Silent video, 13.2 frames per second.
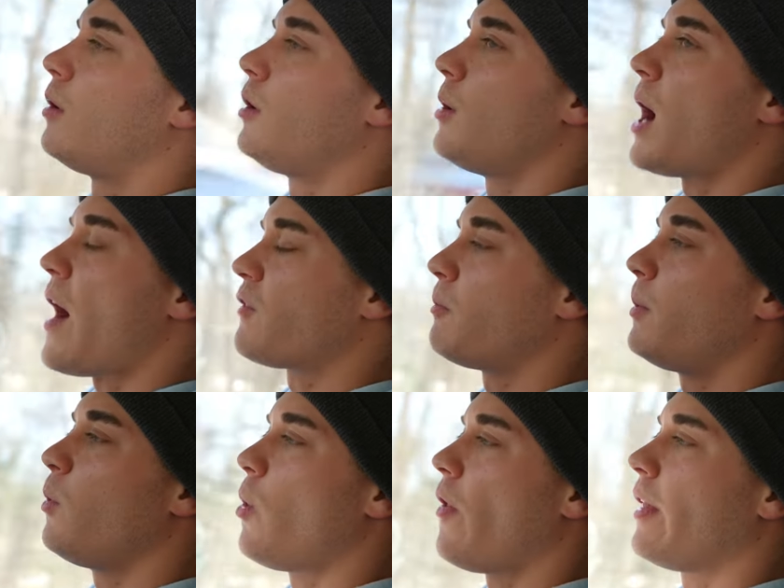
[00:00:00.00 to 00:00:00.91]
you have to be
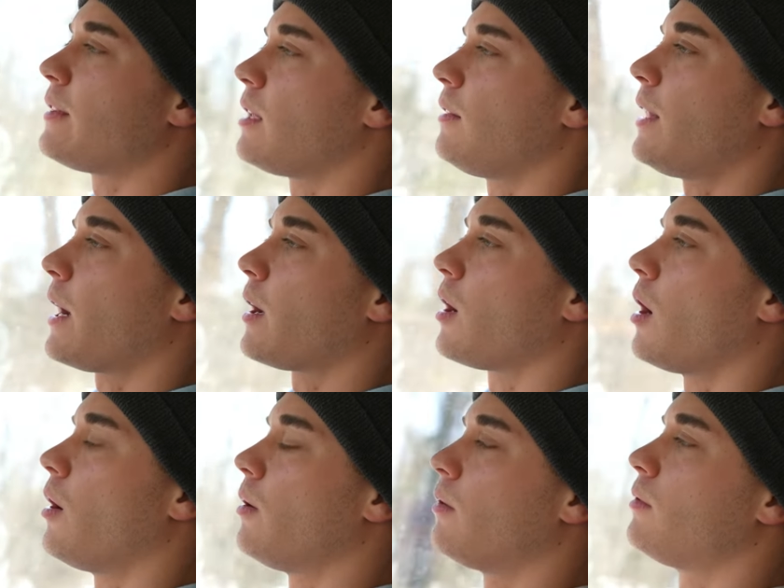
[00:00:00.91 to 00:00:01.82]
willing to let
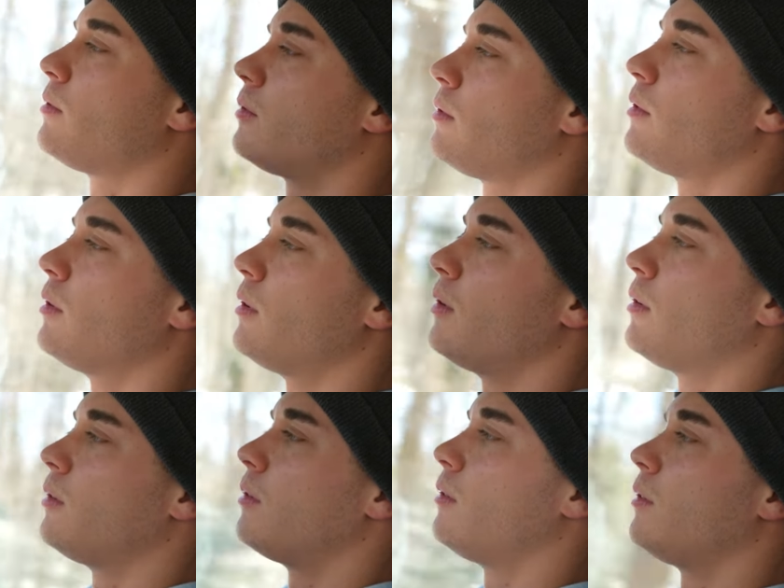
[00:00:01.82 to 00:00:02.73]
go
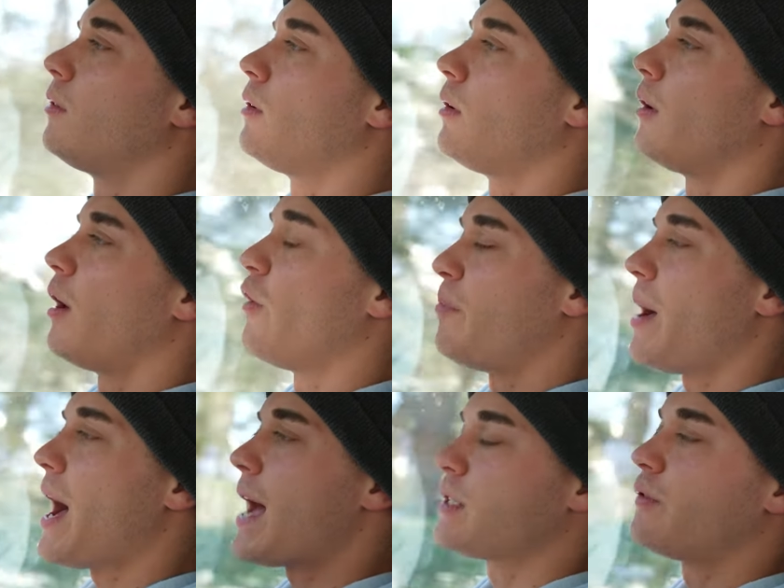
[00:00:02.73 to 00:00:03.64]
of
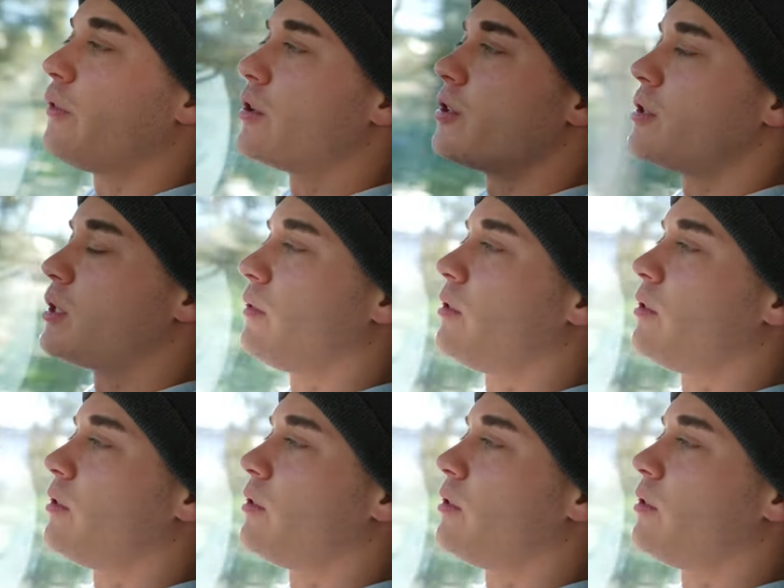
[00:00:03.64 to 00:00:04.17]
past versions of